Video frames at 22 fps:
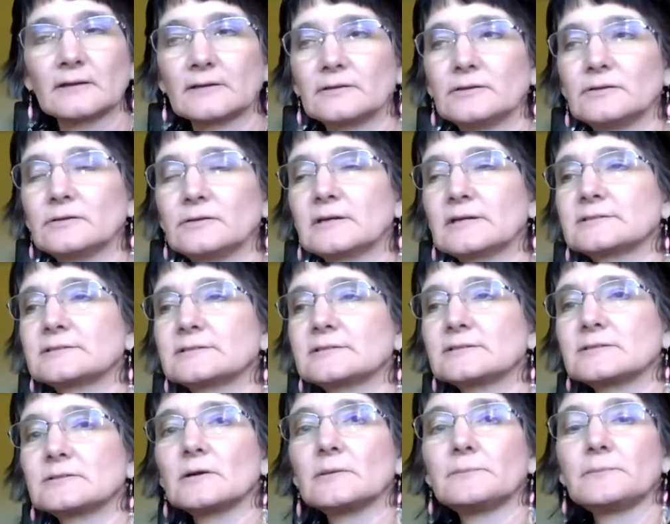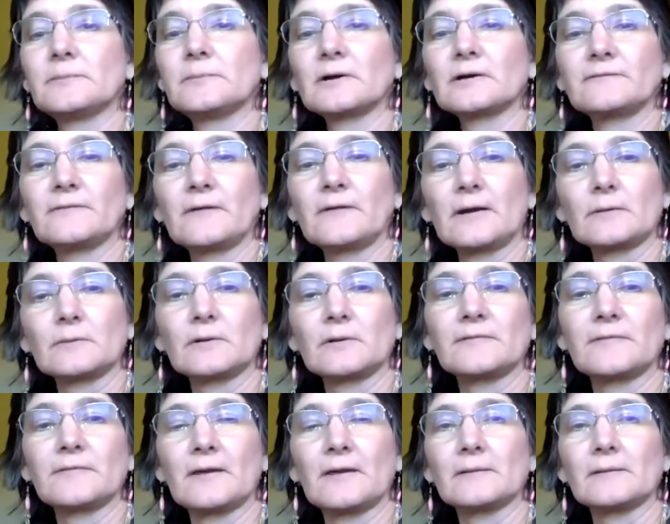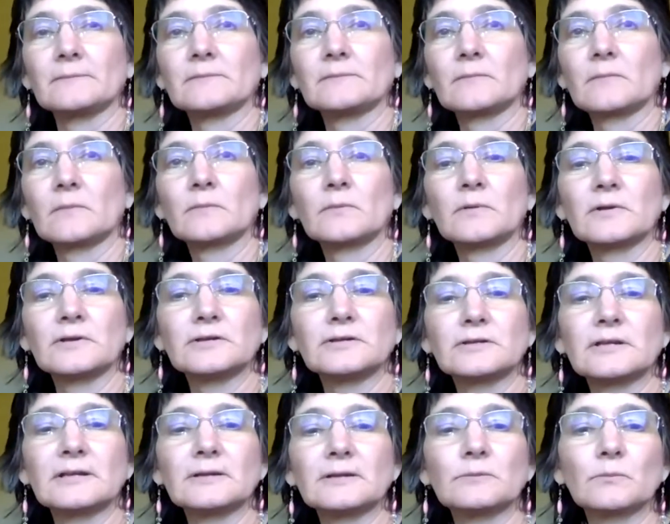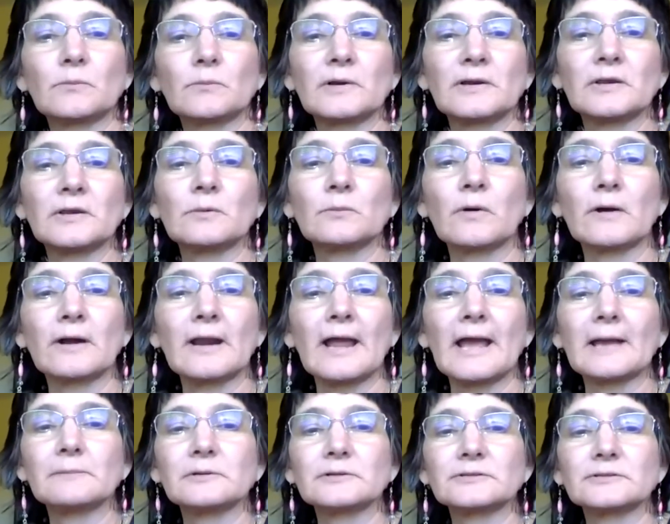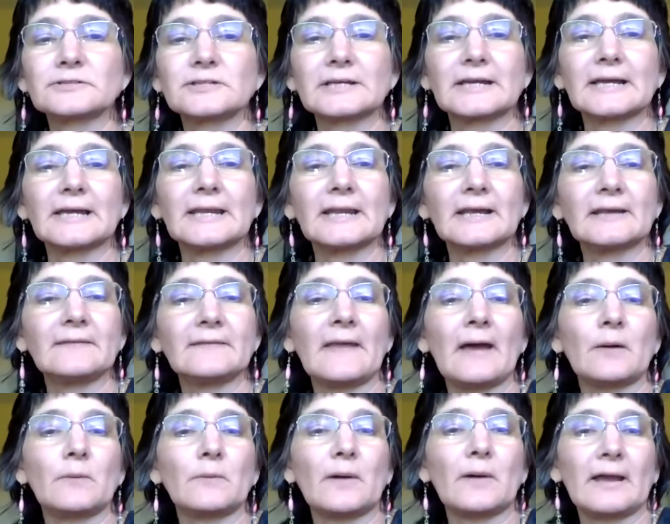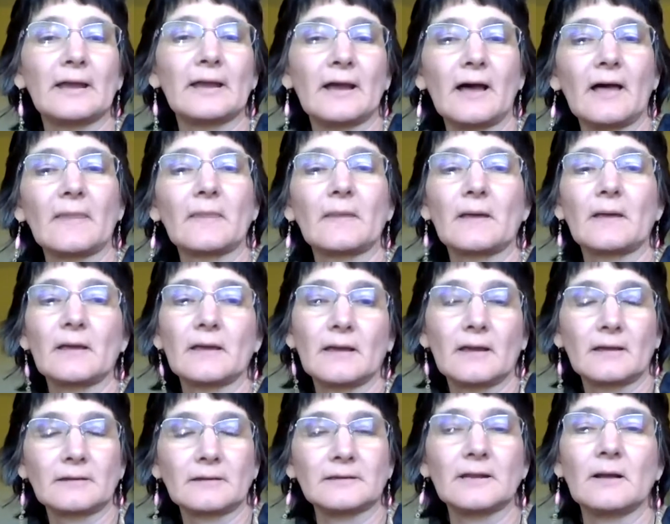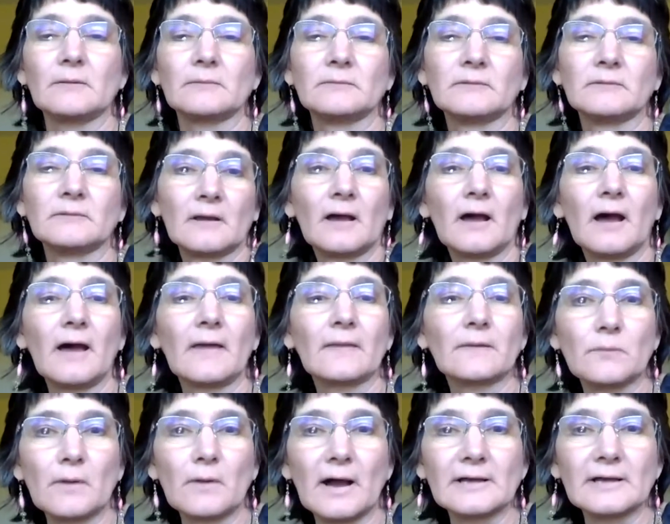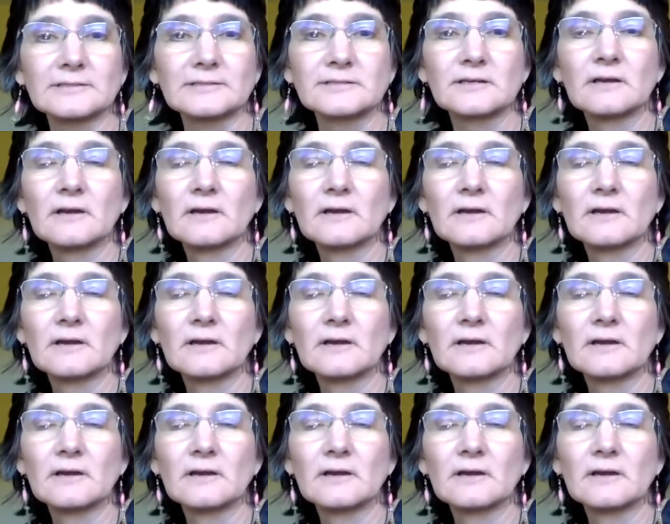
You get to fair with them. When you weren't able to get in that way, otherwise.